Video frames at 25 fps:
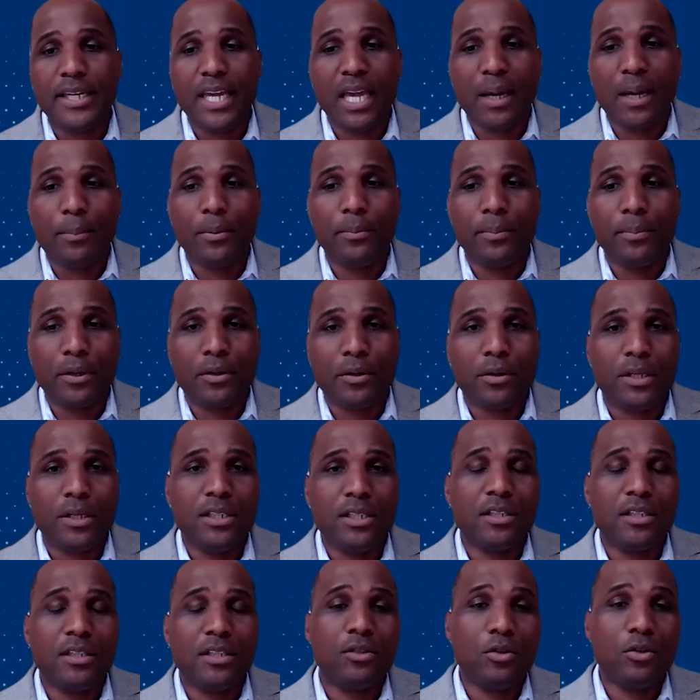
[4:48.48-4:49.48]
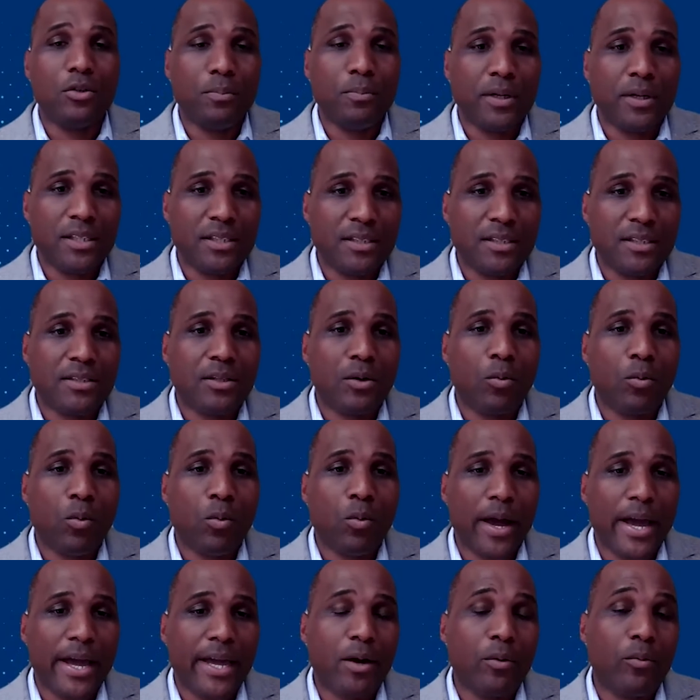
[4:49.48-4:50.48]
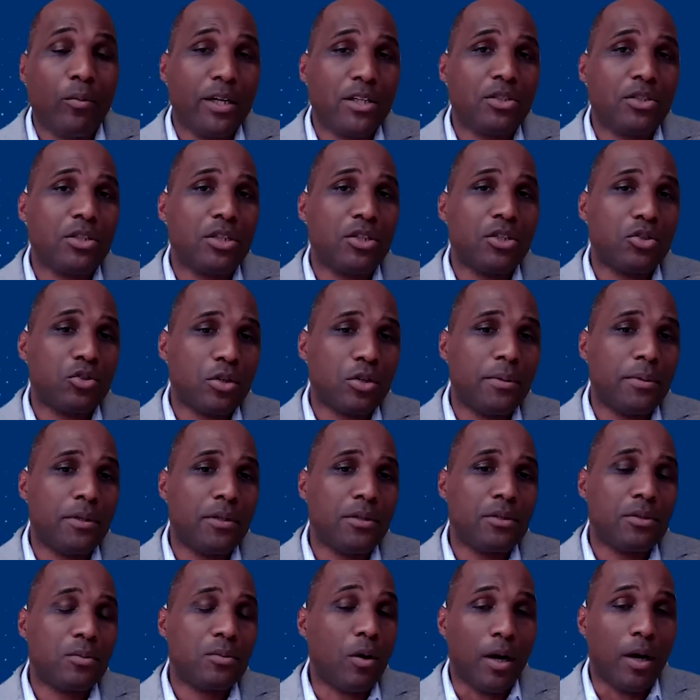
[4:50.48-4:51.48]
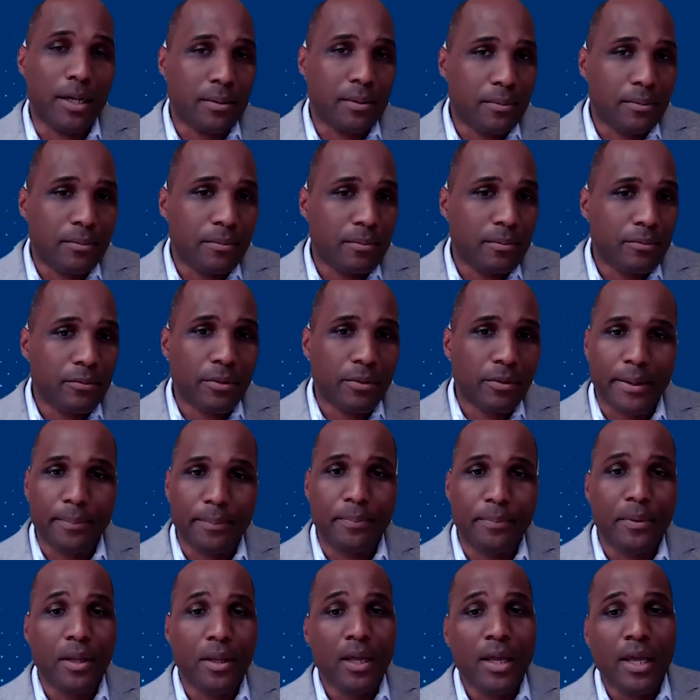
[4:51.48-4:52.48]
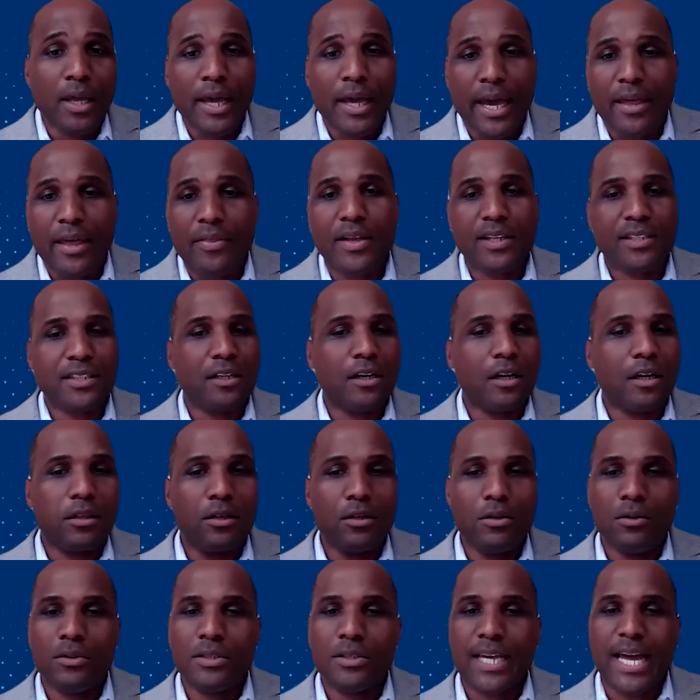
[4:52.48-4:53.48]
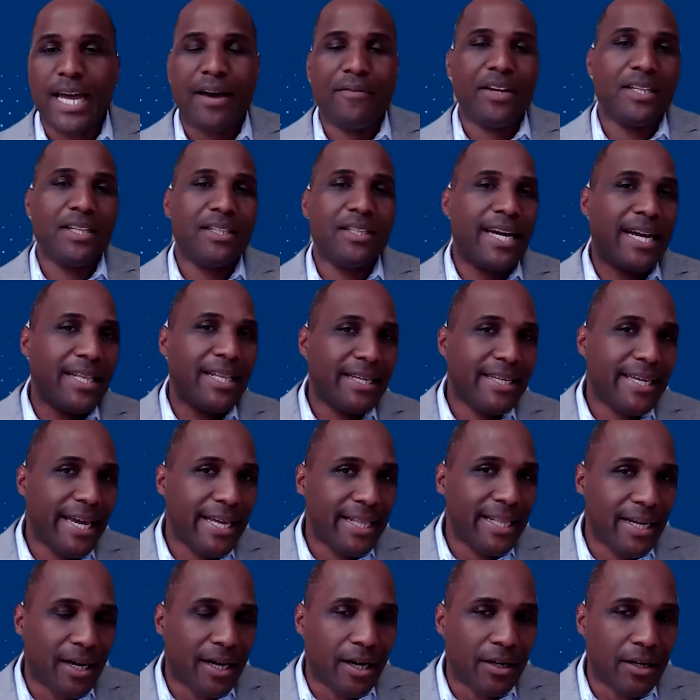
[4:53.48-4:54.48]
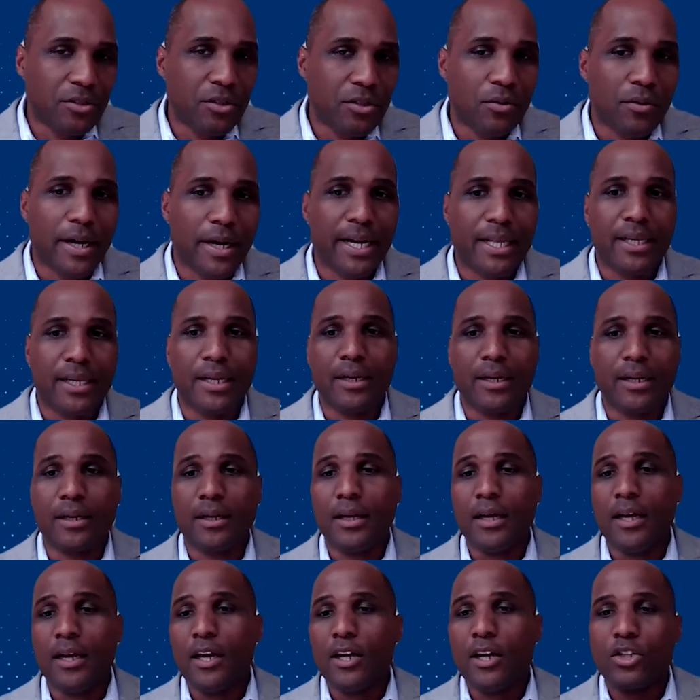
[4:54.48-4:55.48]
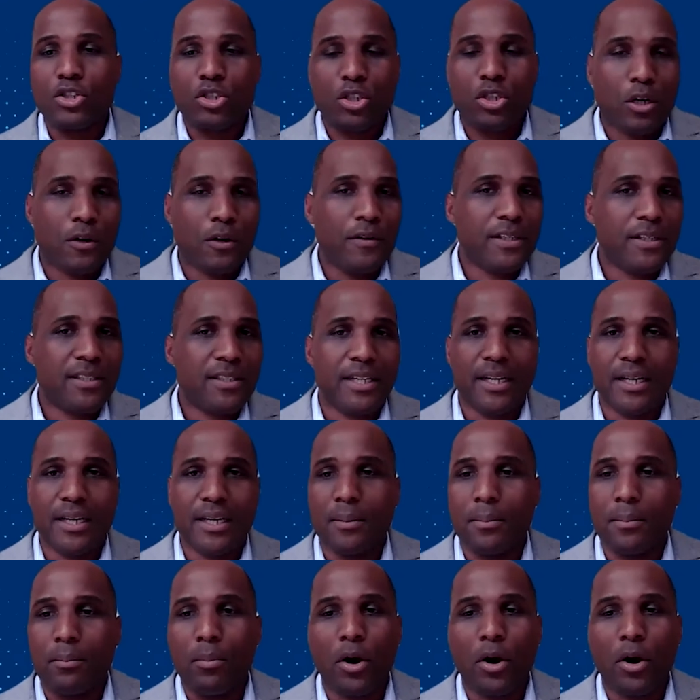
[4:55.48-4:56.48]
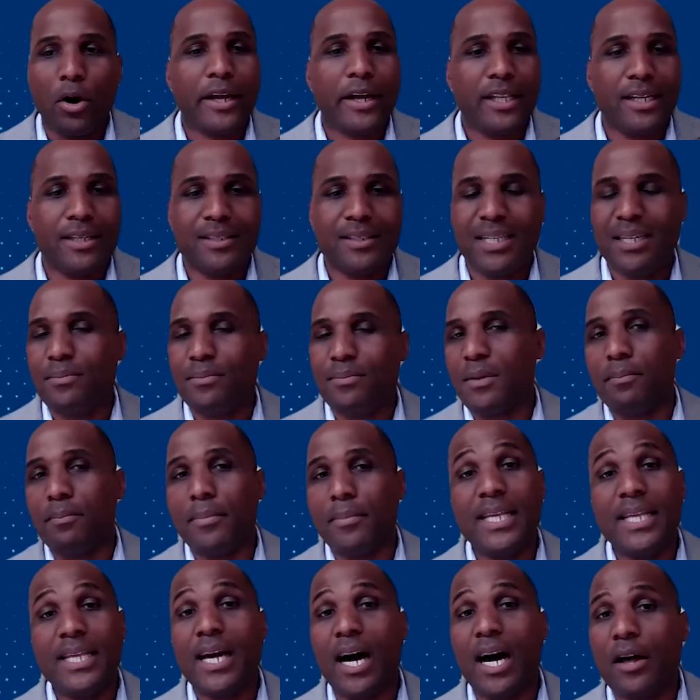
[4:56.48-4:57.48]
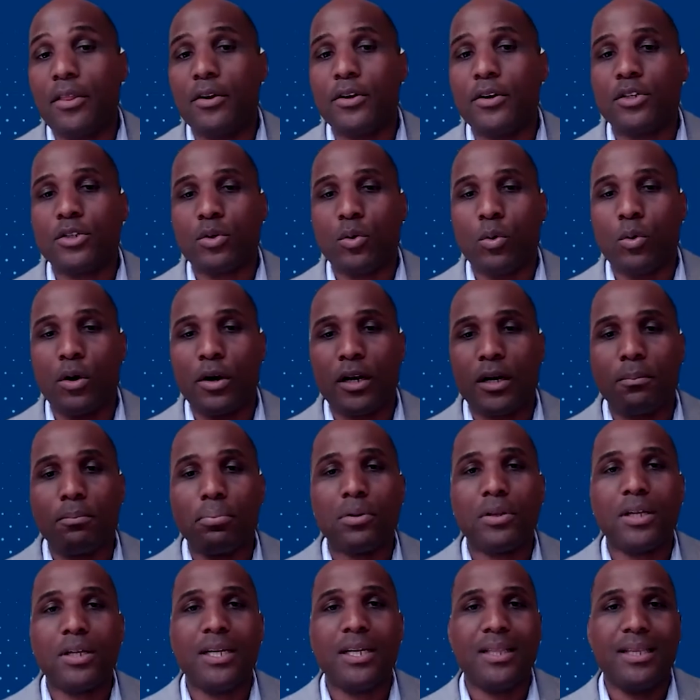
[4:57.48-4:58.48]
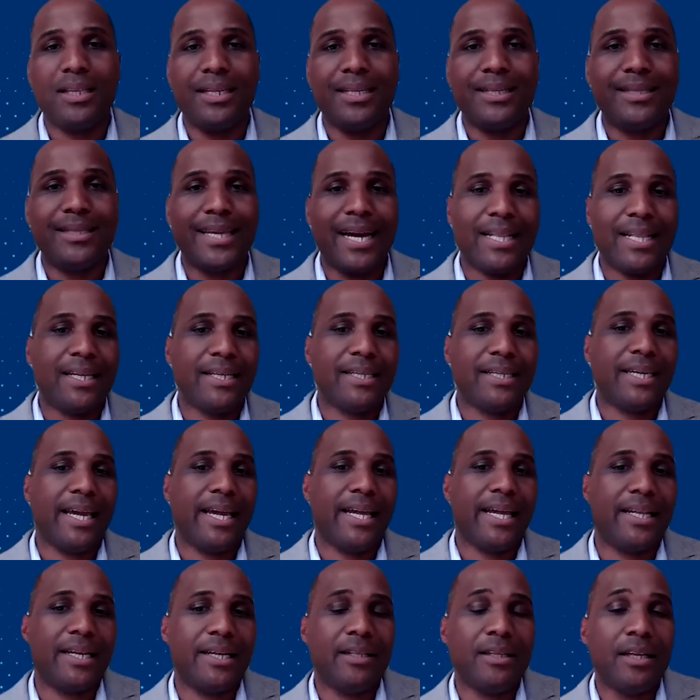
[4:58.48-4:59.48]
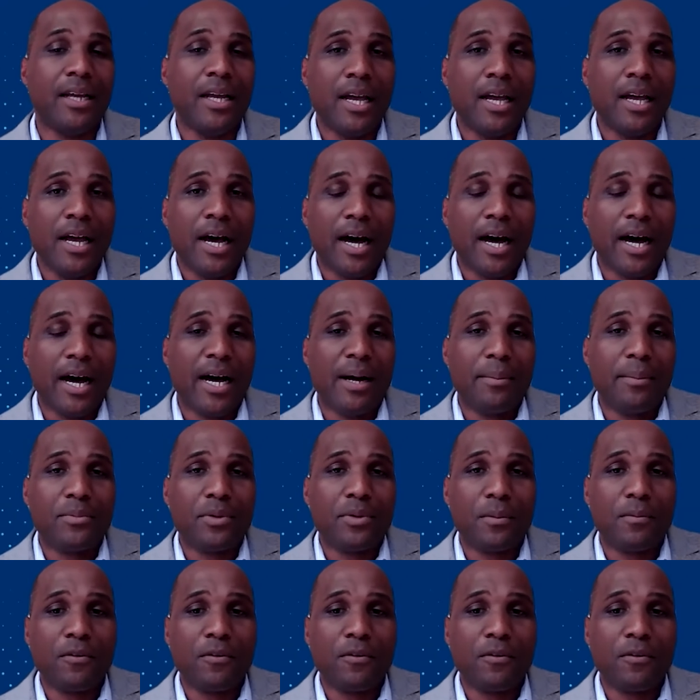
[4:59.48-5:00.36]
capabilities to do business the way in which distributors want, right? And this includes having dedicated underwriting, servicing, marketing teams, and many others who are completely dedicated to